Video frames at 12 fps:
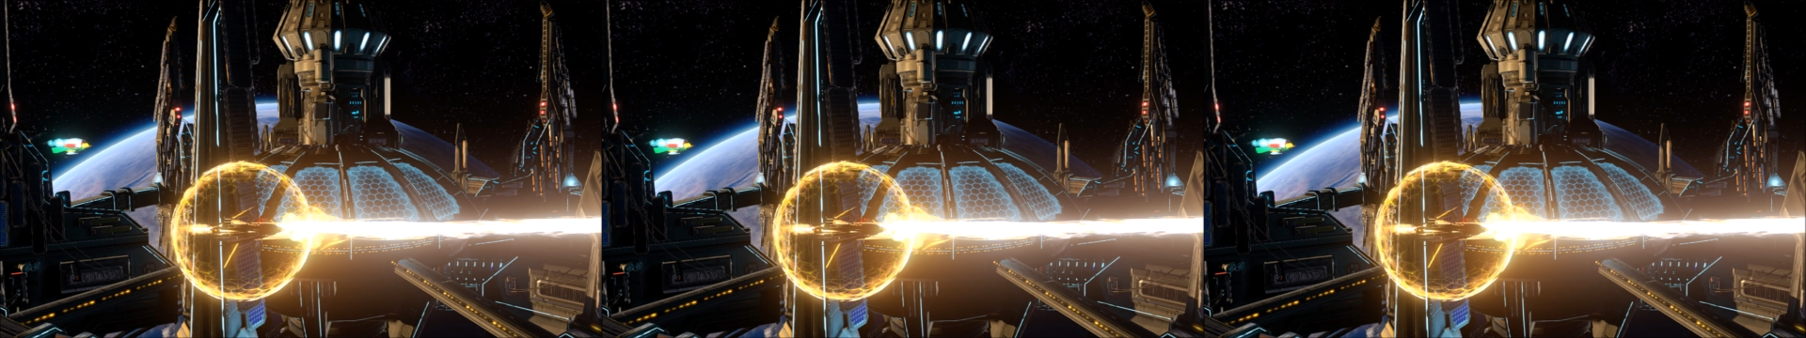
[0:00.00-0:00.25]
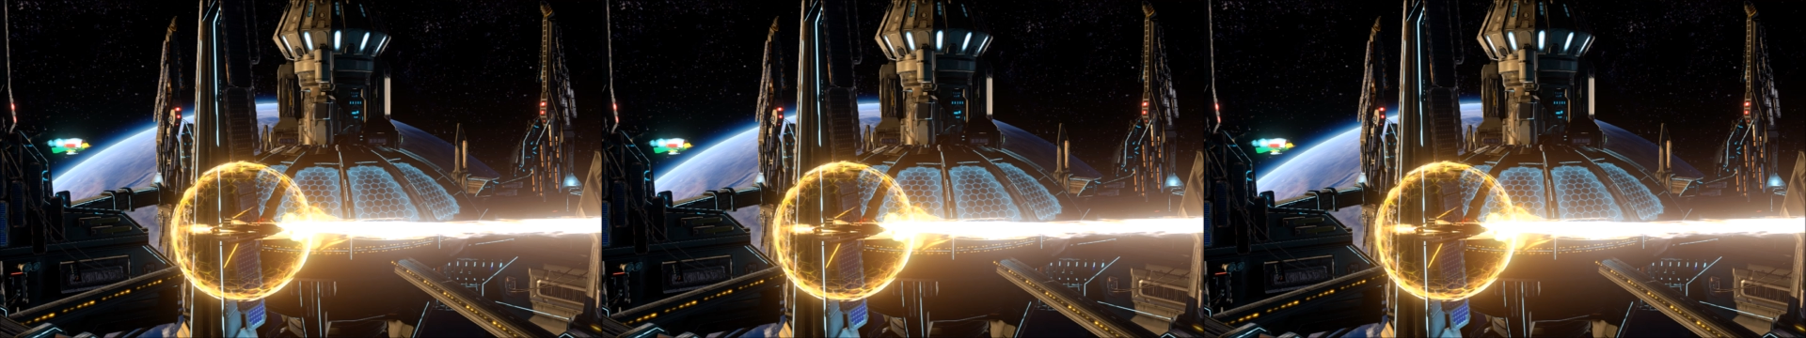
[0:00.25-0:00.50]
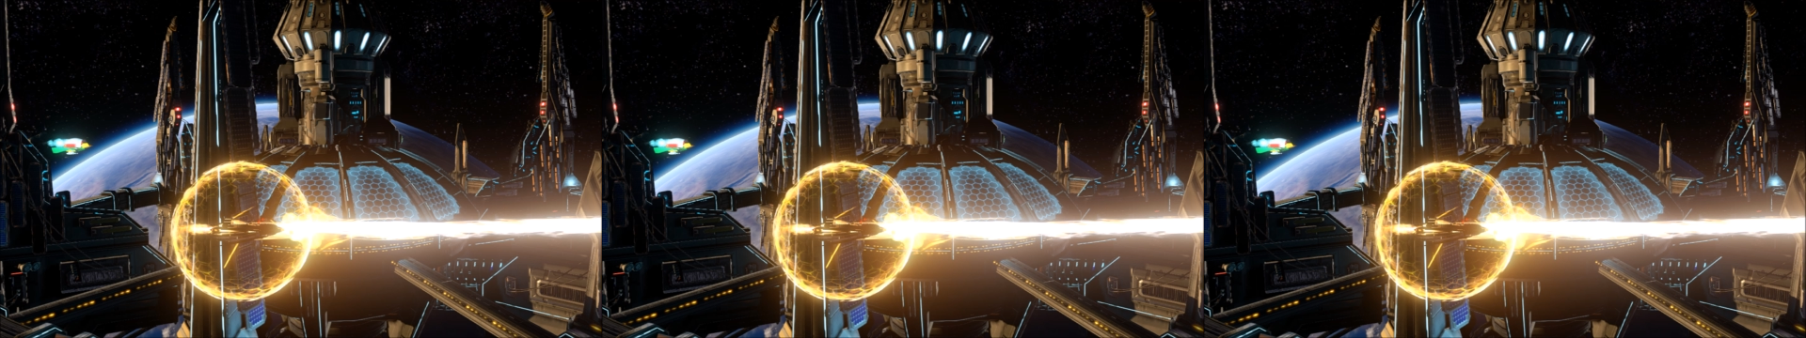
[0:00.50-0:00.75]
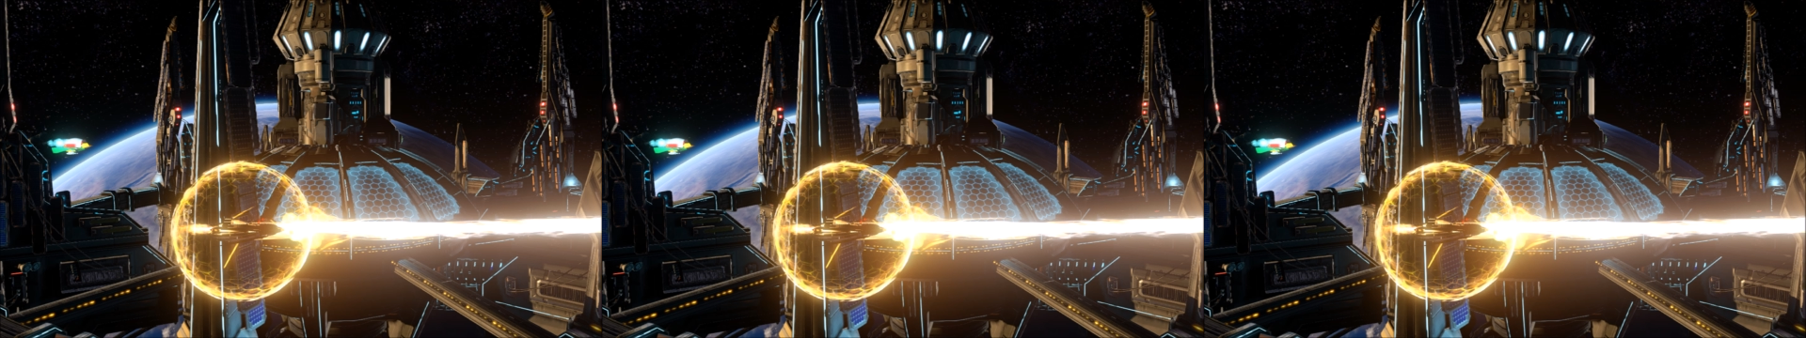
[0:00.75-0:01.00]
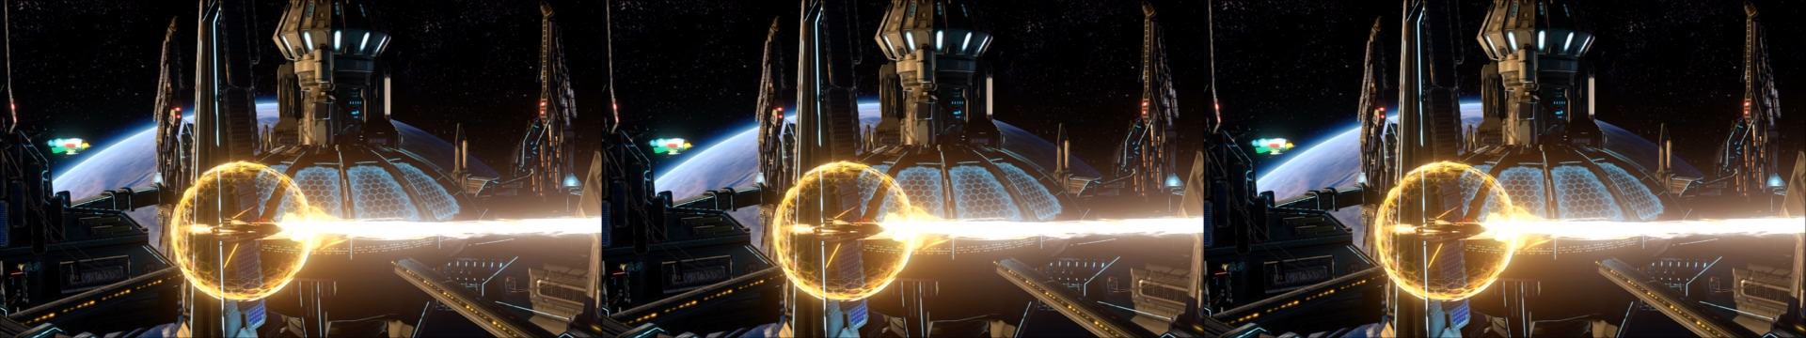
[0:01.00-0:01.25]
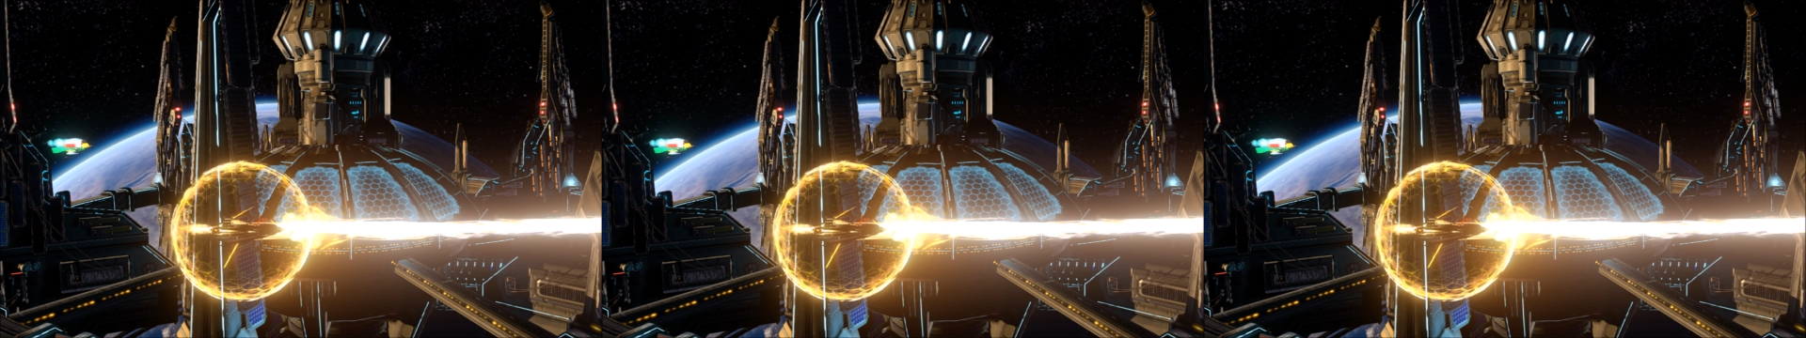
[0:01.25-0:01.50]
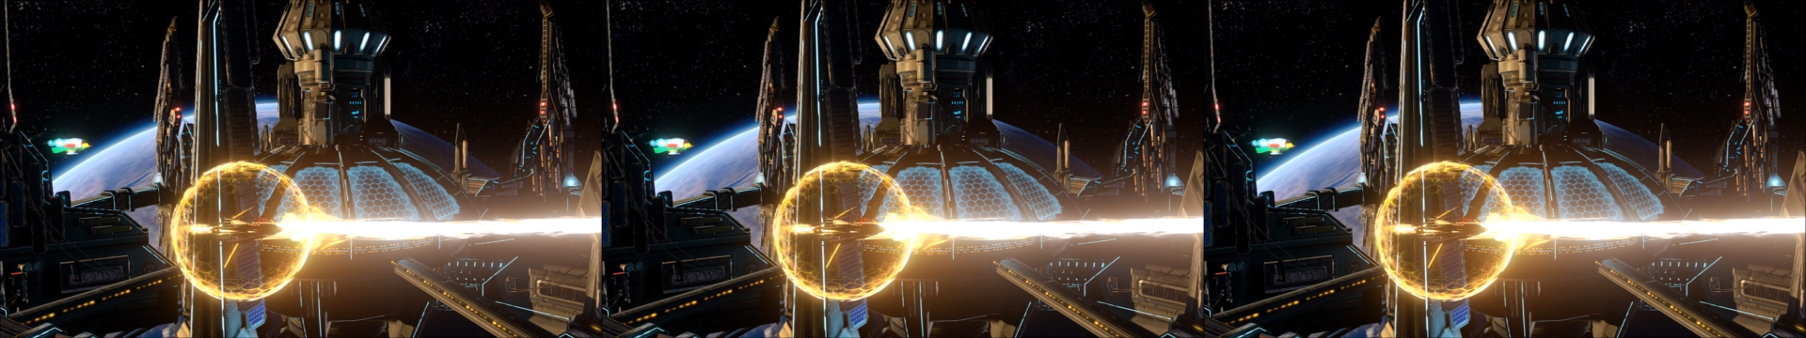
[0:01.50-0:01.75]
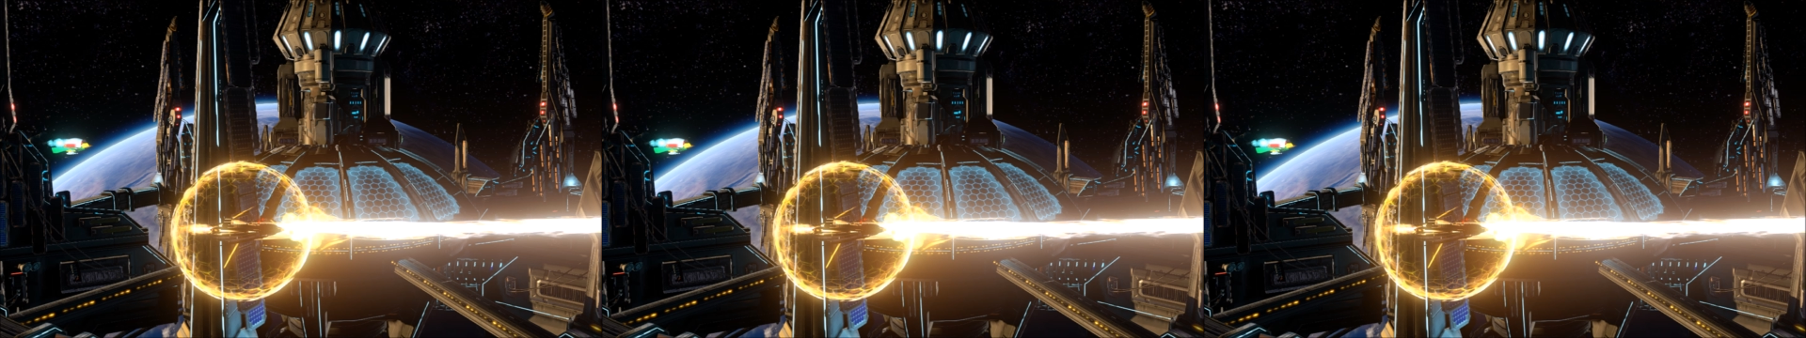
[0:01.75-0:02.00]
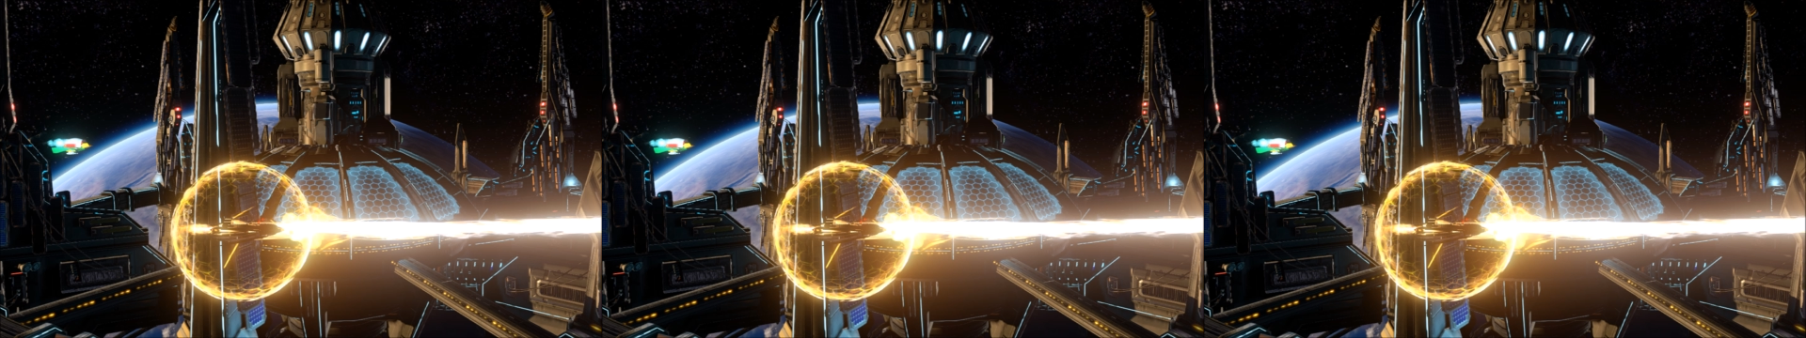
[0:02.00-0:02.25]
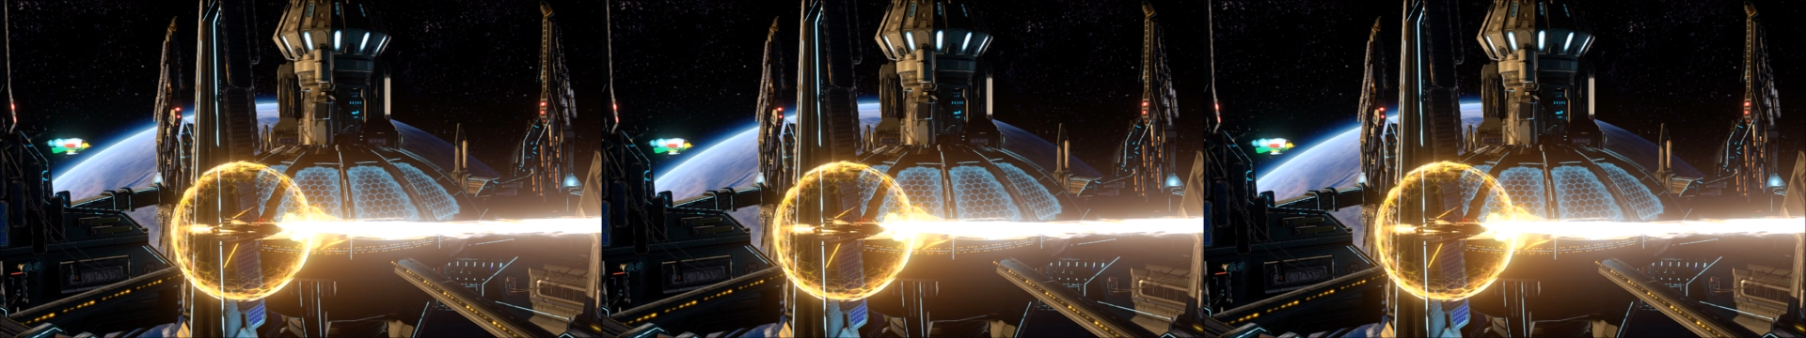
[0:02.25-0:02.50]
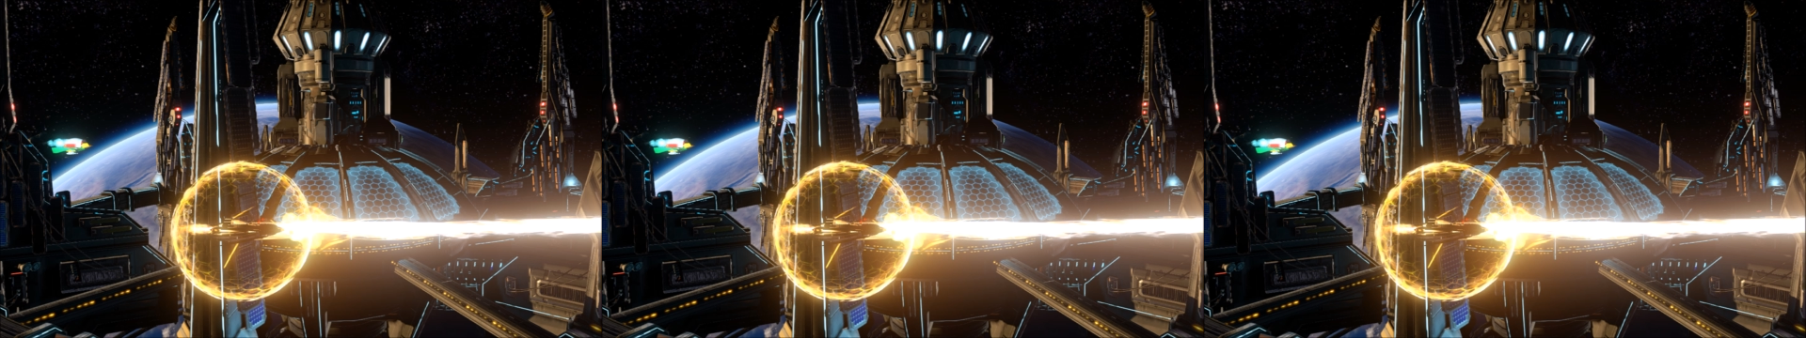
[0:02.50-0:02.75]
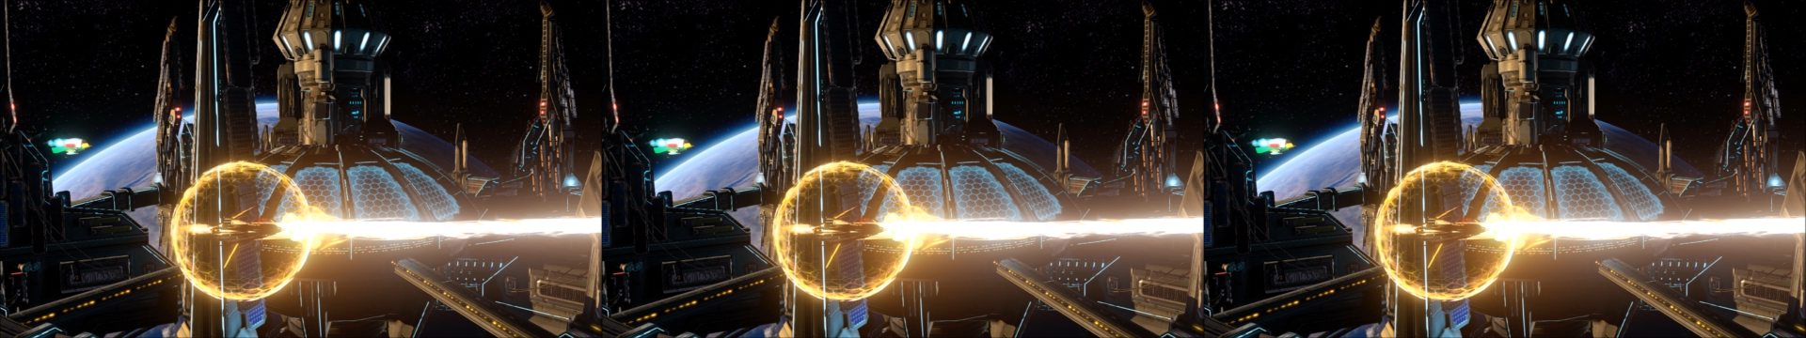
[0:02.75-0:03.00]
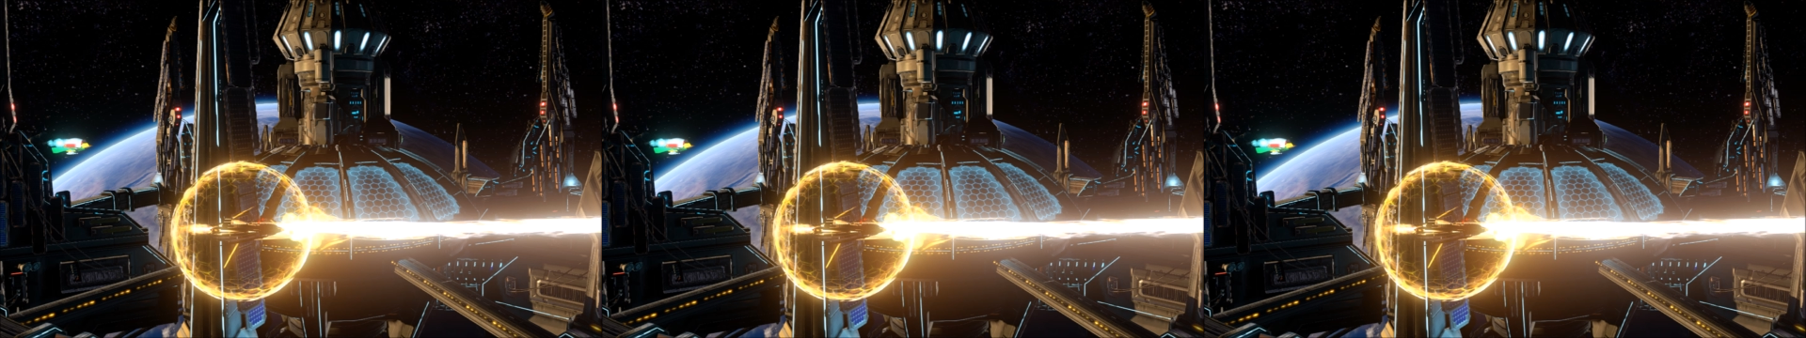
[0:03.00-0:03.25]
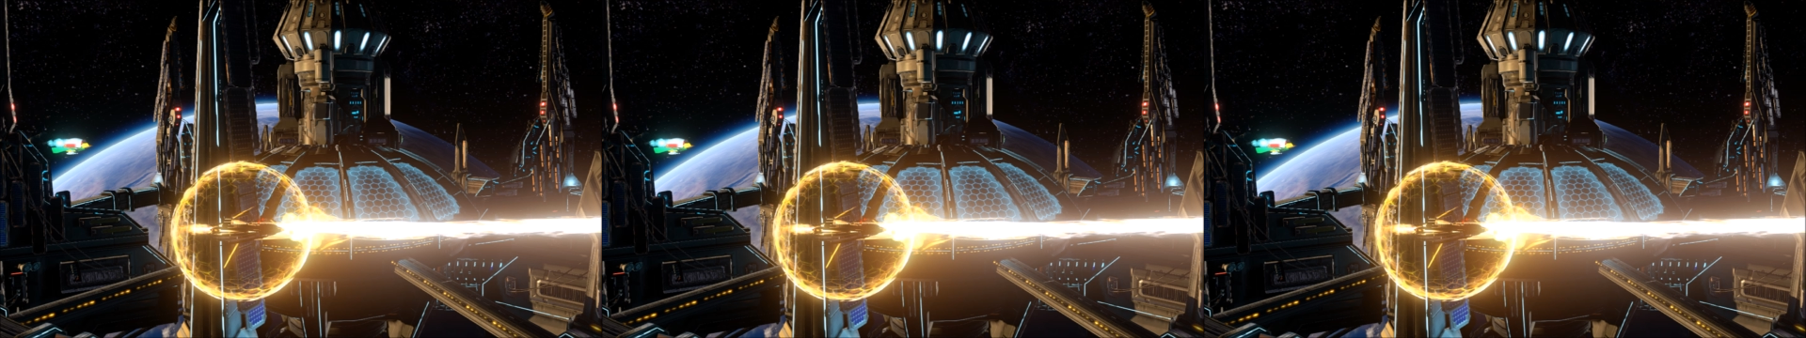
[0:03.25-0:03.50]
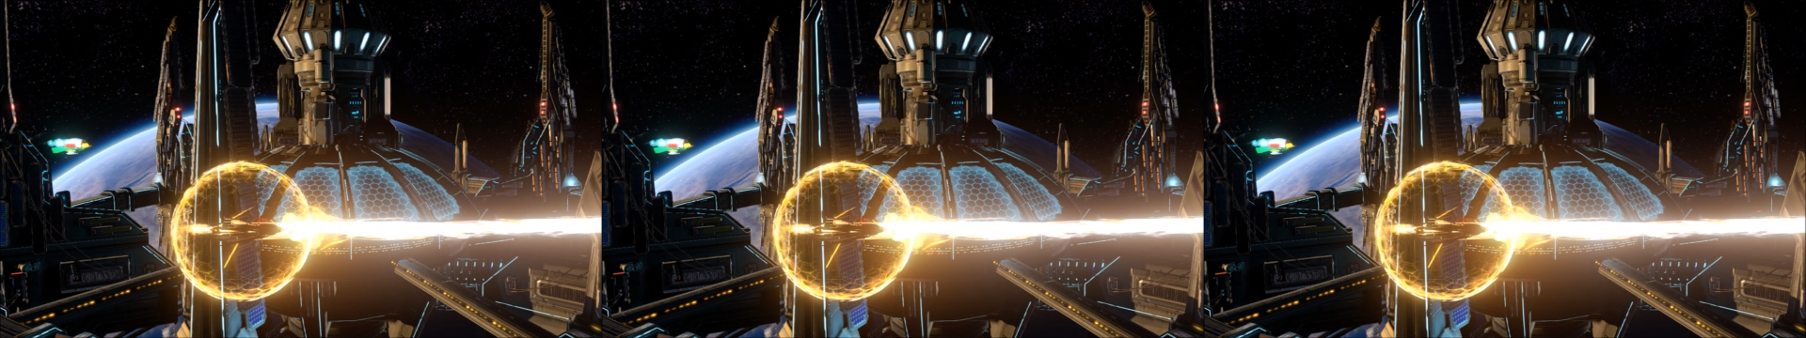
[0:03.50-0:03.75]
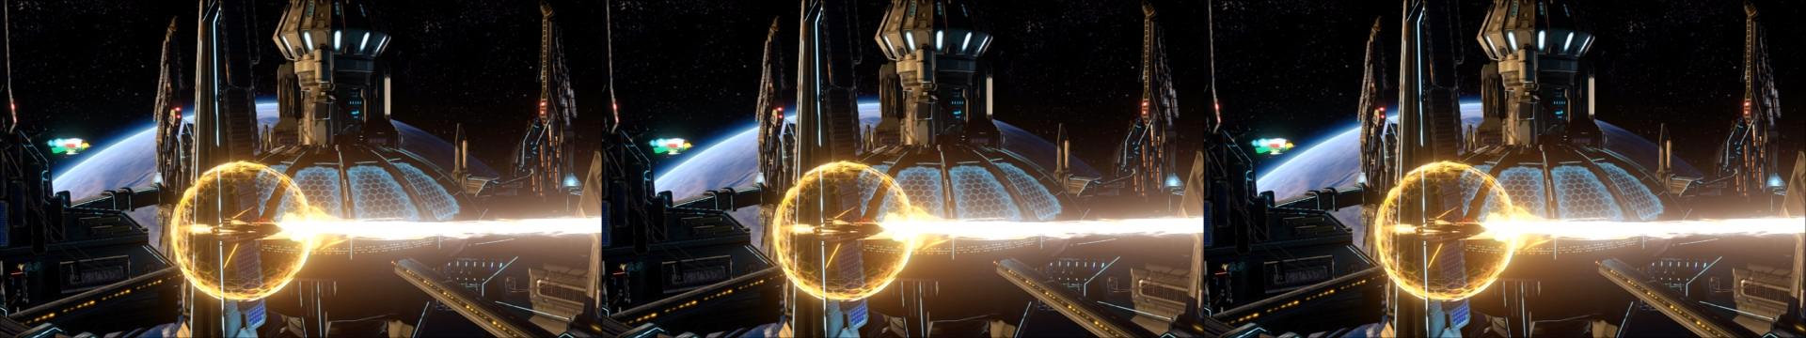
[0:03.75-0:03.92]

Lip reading: No face is visible, so there are no lips to read.